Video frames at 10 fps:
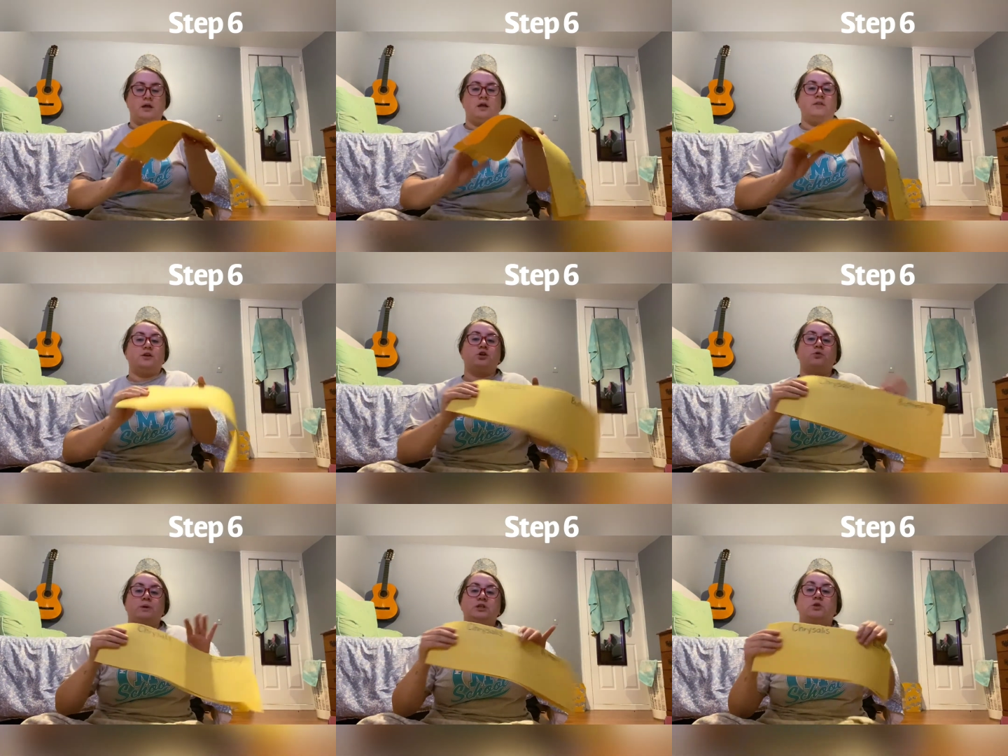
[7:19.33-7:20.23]
Then you're
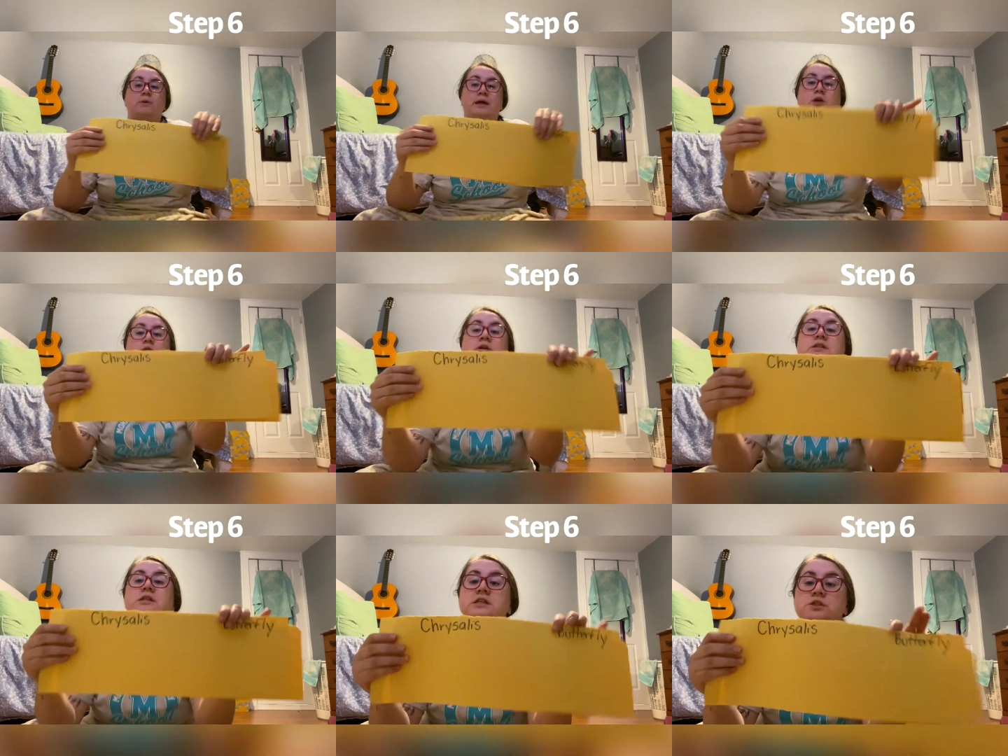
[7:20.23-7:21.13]
going to write
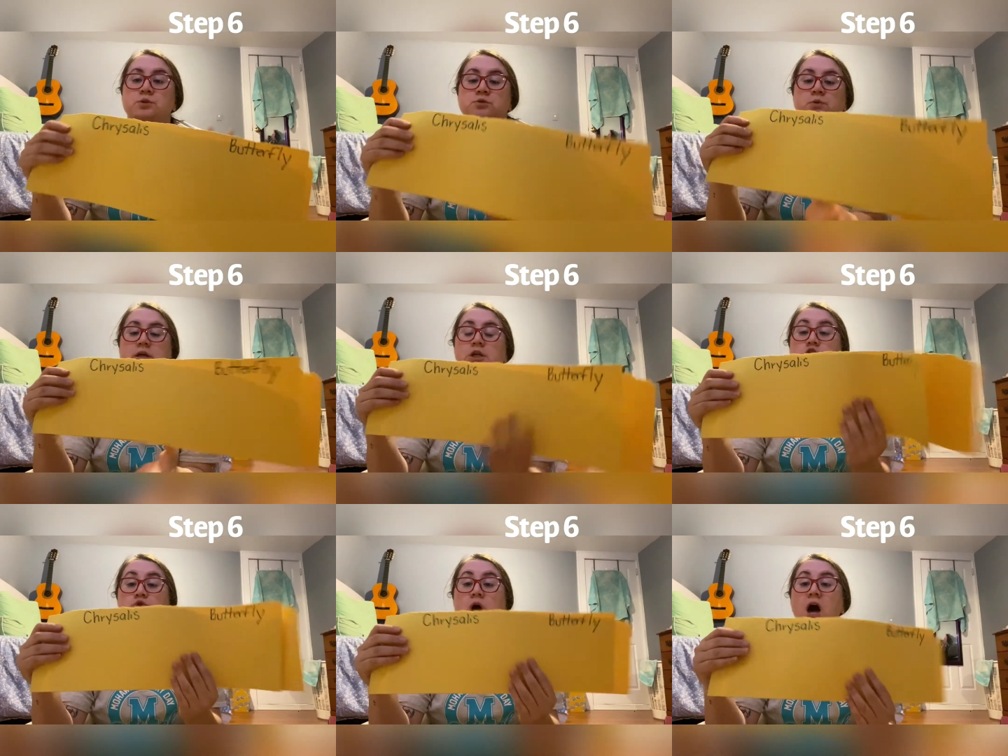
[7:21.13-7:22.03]
chrysalis, which we're gonna
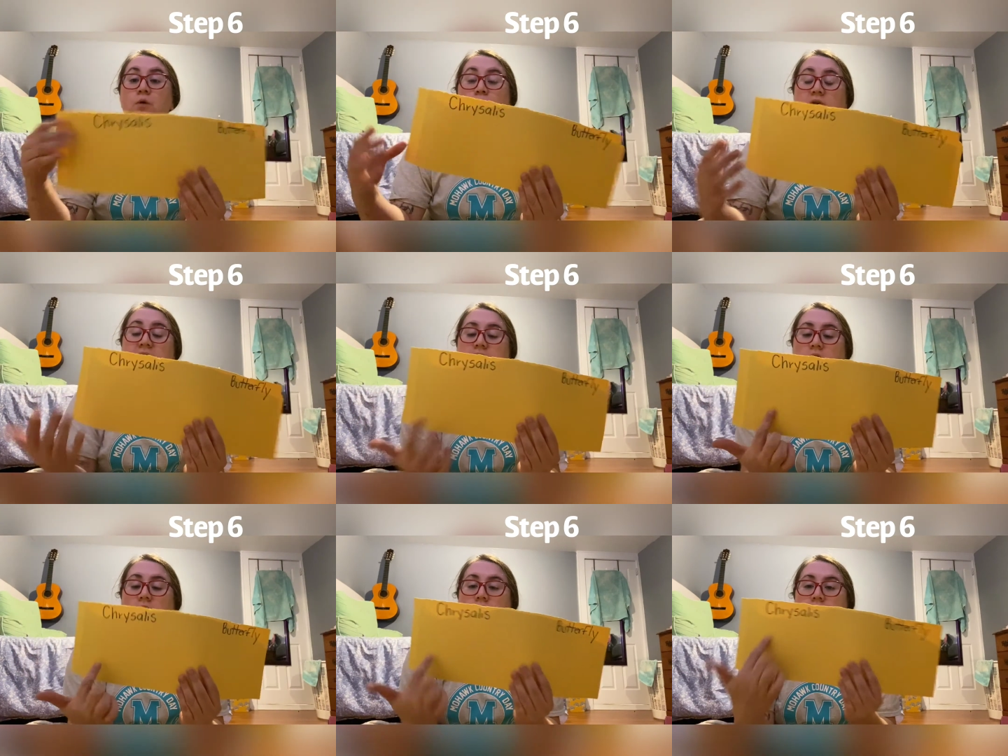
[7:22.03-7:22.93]
draw right
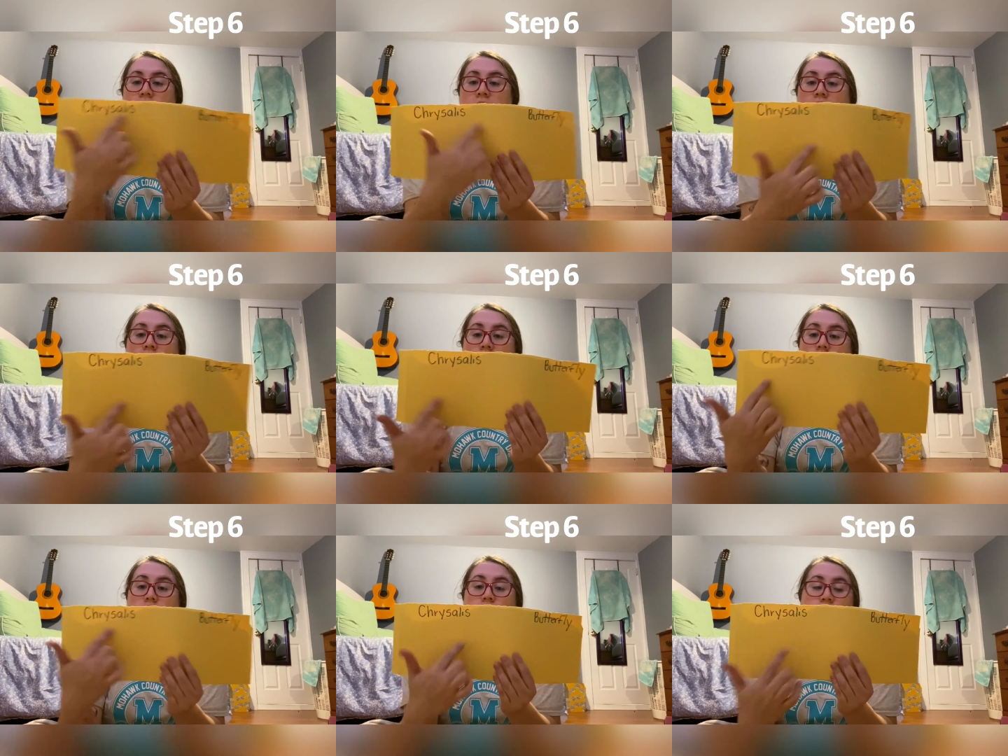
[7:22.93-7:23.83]
on
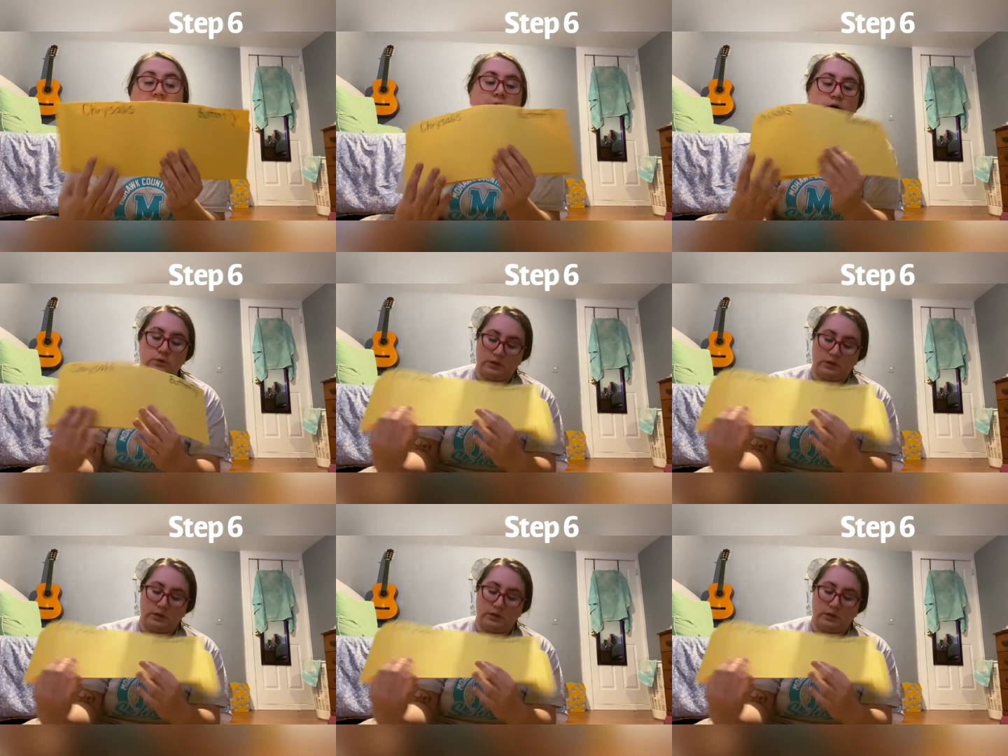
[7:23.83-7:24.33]
our crown.